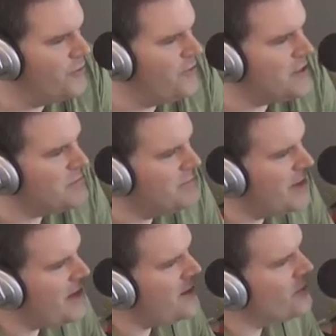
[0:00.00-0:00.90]
movies
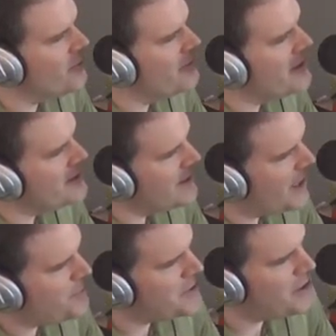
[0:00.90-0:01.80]
may or may
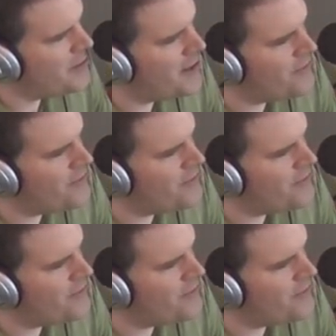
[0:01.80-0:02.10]
not be coming